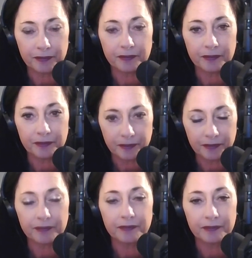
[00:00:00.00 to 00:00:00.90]

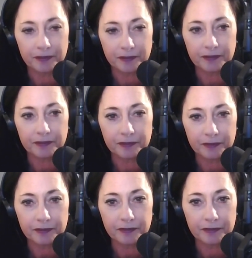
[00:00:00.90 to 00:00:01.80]

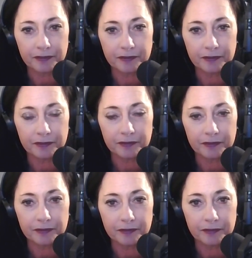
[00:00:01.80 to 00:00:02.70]

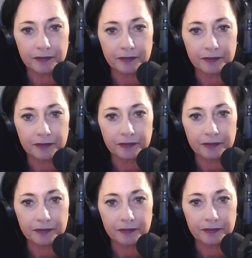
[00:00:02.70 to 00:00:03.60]

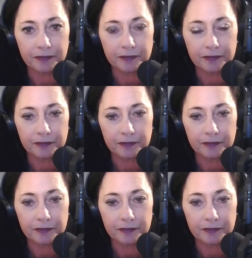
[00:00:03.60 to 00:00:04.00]
The person shown says nothing.